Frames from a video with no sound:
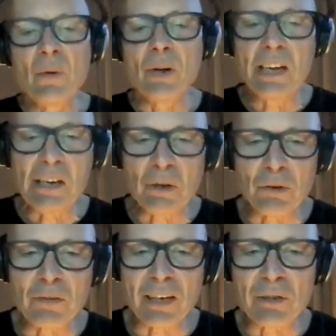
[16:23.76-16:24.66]
rainy
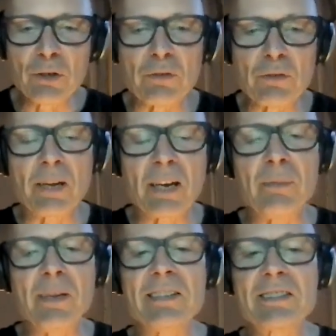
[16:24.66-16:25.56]
old Vancouver. But I
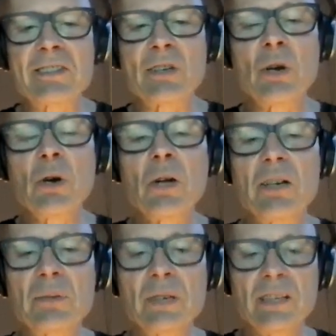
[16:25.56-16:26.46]
mean, it's still
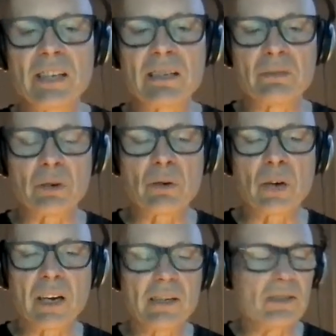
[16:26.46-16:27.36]
a tree that
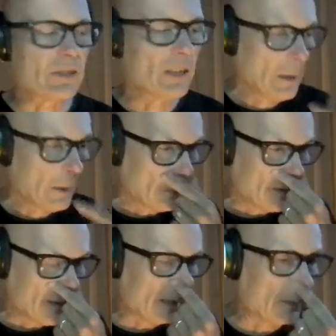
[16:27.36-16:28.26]
requires,
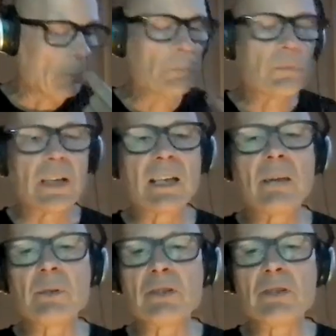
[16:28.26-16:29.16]
you know, it
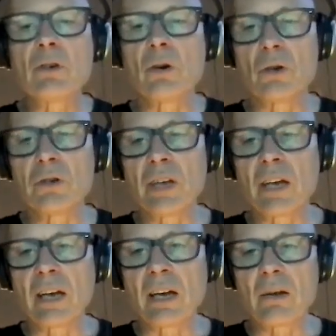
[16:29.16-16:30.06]
can't be too cold.
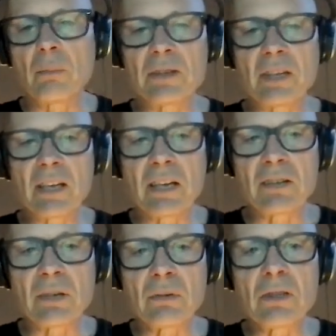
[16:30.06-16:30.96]
But they
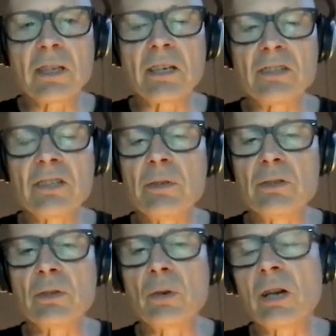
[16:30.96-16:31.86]
really seem to be
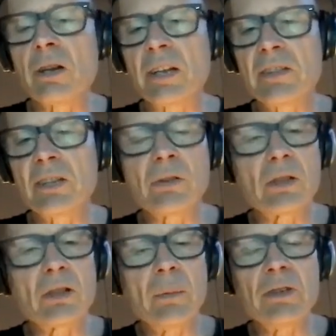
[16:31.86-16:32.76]
doing well, and I think with
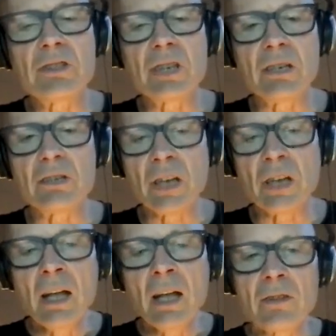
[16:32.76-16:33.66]
climate change,
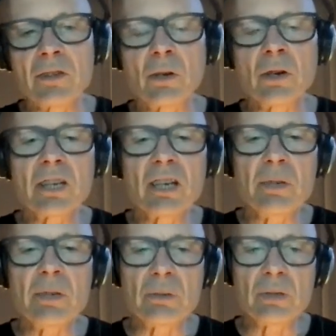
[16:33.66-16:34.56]
they're only going to
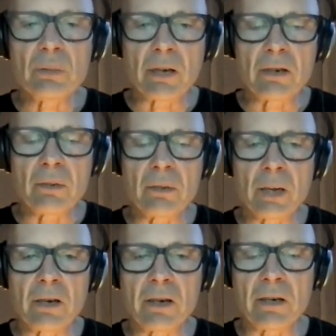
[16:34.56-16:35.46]
be doing better and
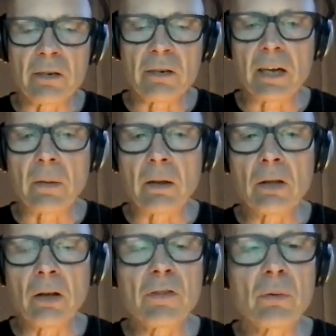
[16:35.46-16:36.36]
better. And I
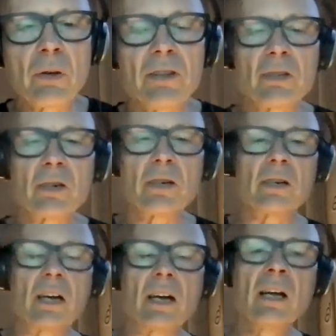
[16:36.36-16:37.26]
love the way that
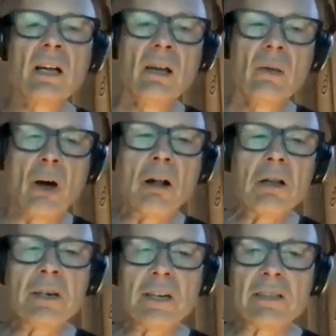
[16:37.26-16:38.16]
you're
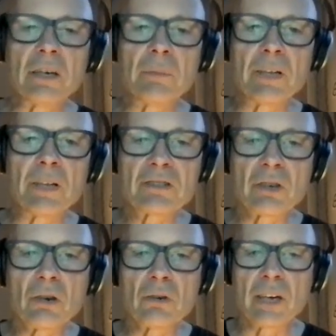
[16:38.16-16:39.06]
pollarding them. That's
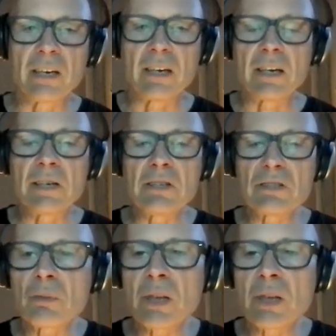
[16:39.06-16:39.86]
so great. And are you still